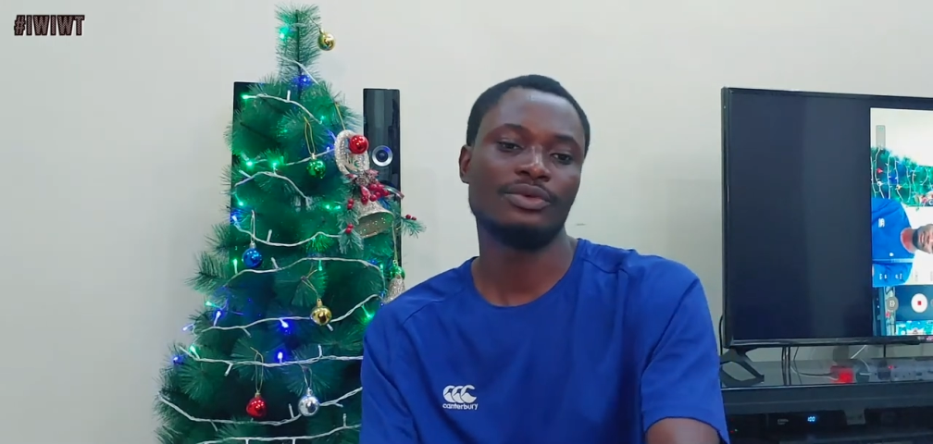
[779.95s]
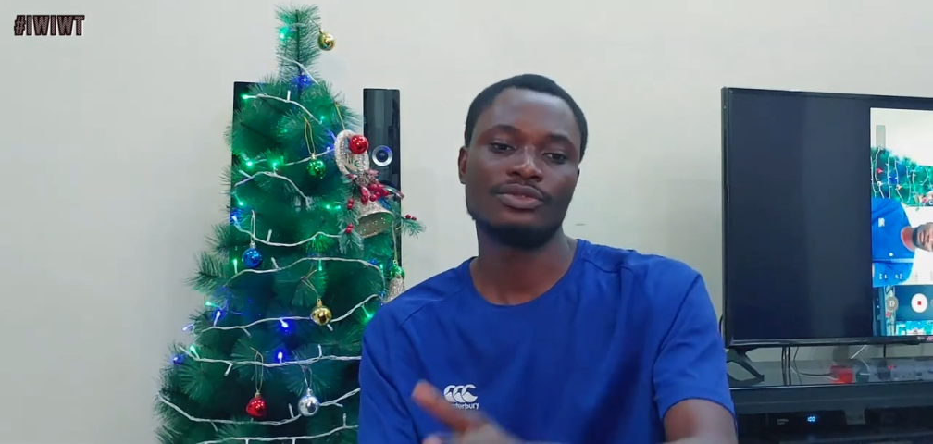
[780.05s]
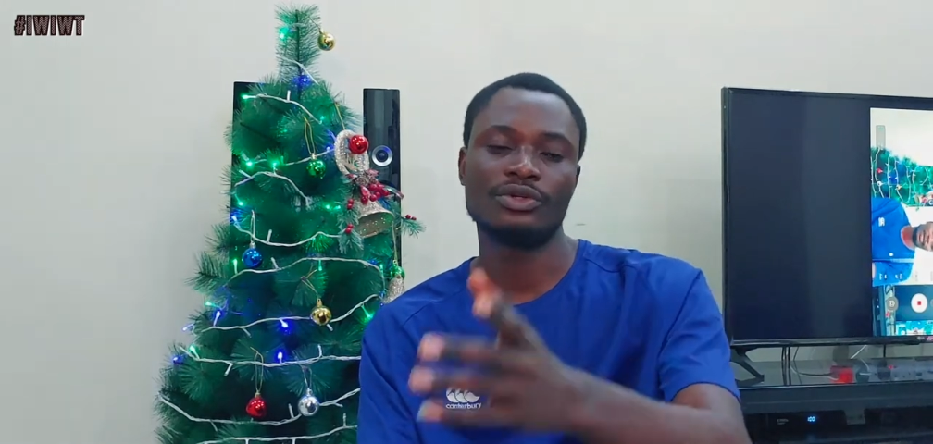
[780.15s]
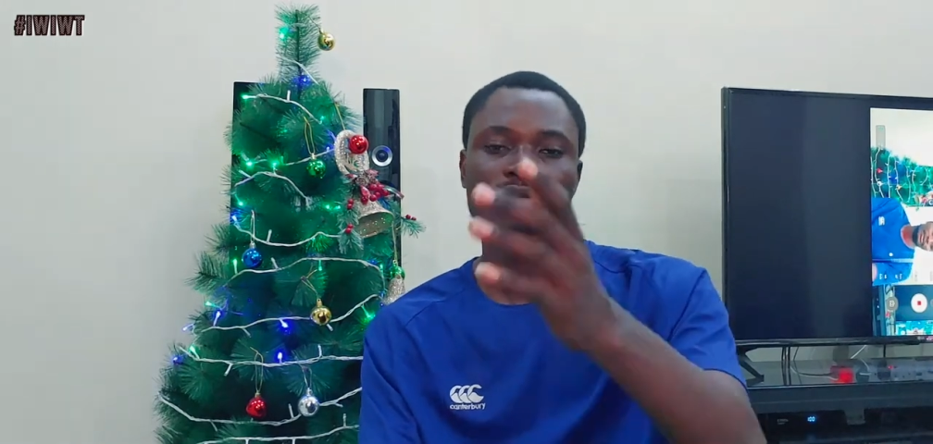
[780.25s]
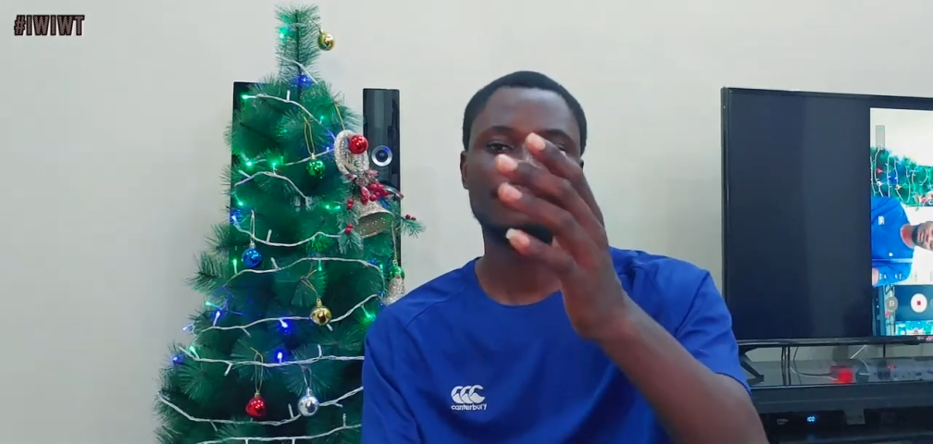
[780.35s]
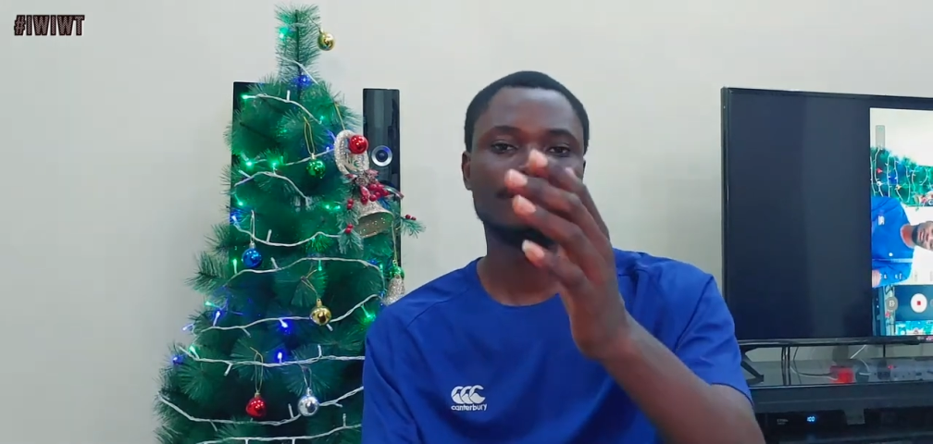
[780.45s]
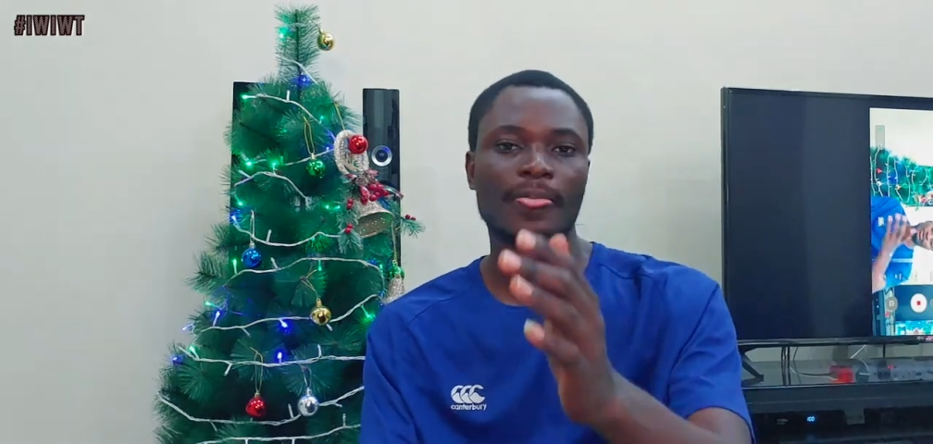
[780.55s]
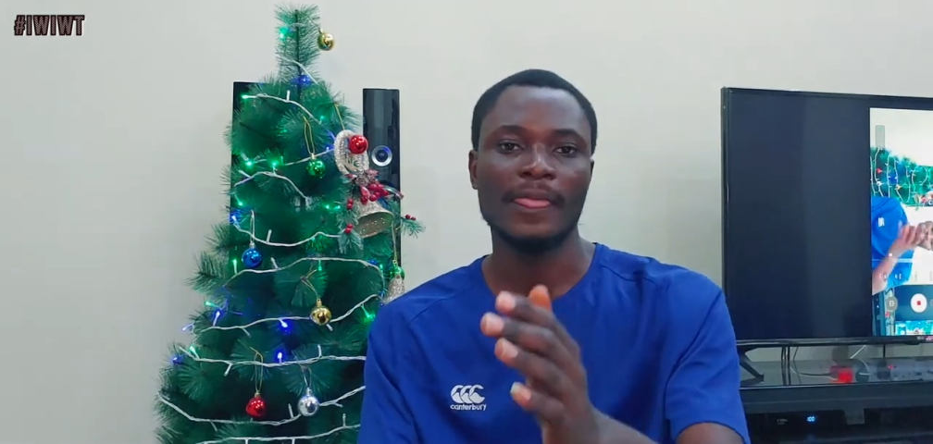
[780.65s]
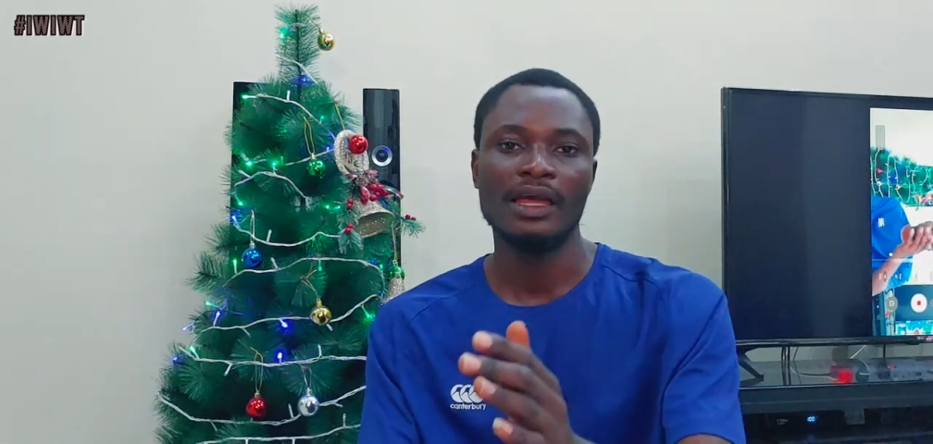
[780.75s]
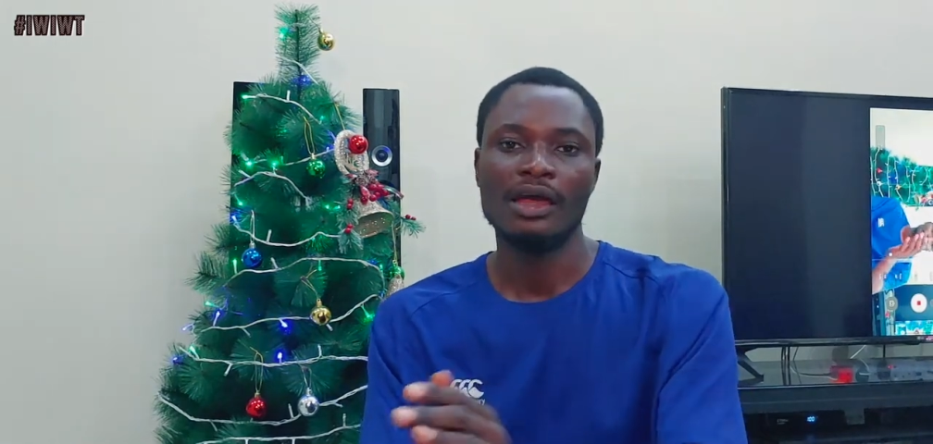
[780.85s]
So
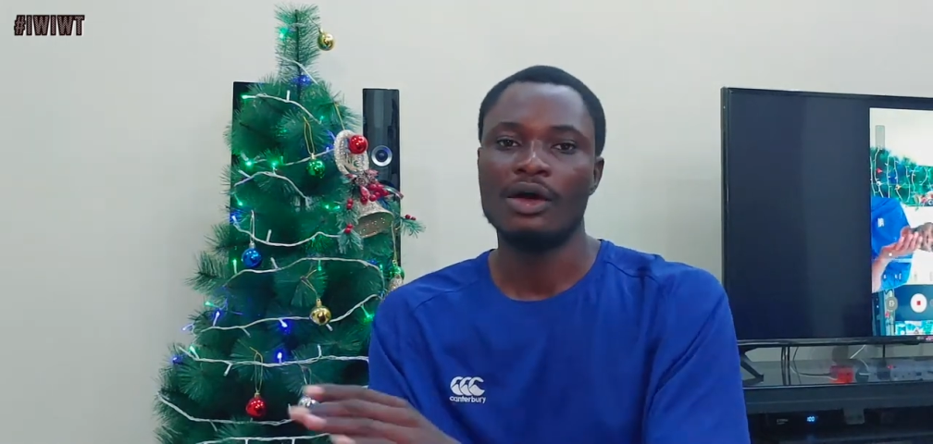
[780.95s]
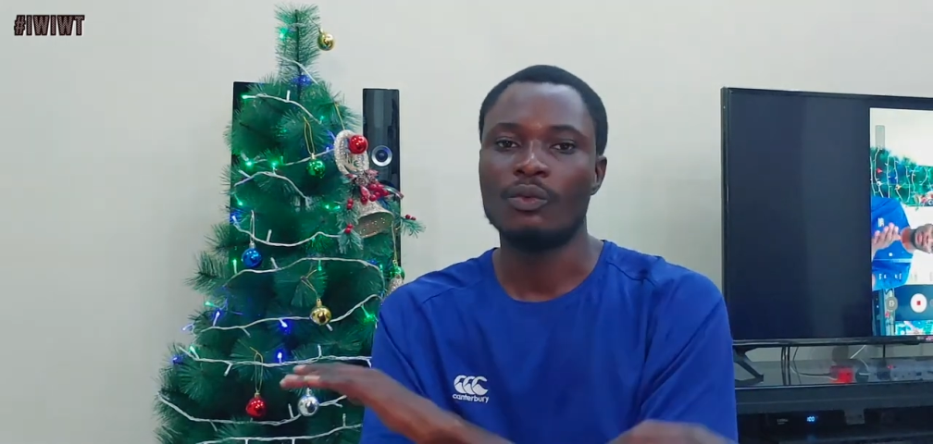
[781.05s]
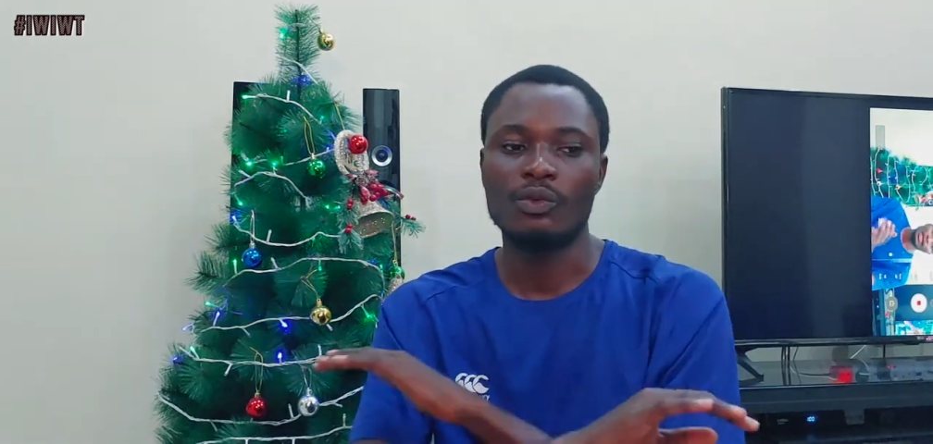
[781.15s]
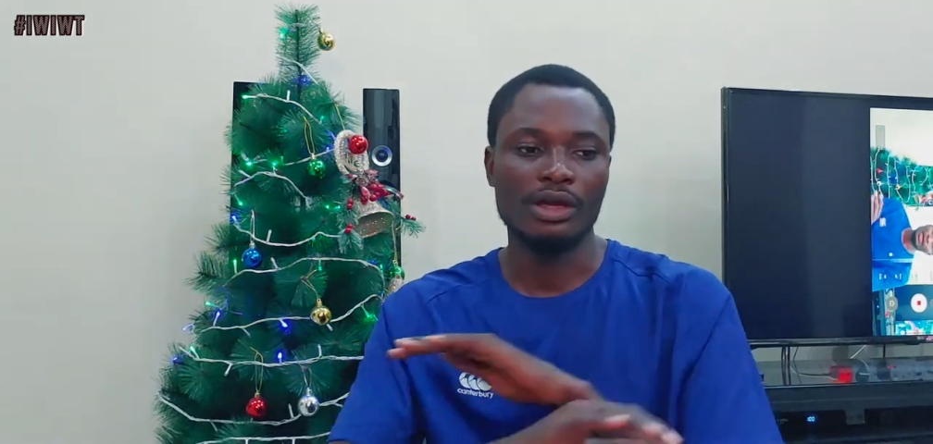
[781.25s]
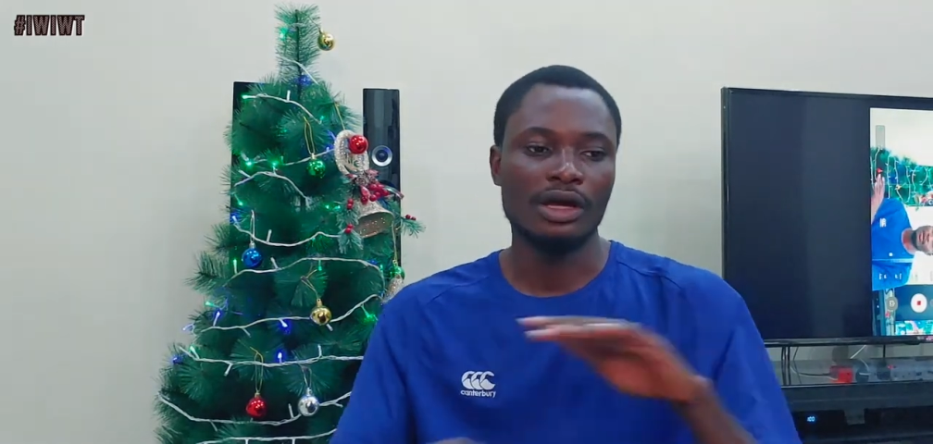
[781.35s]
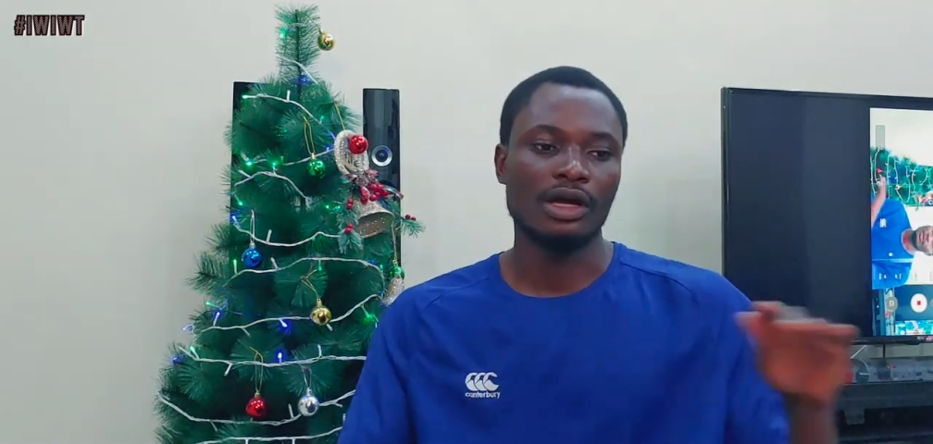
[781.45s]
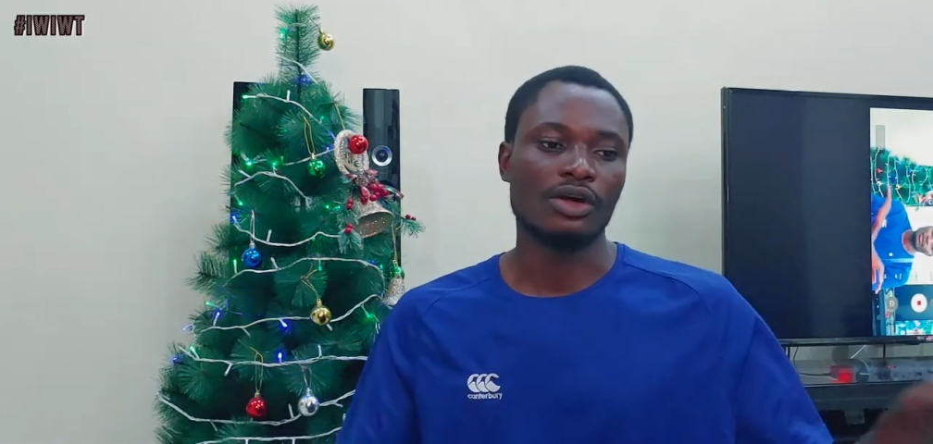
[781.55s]
we are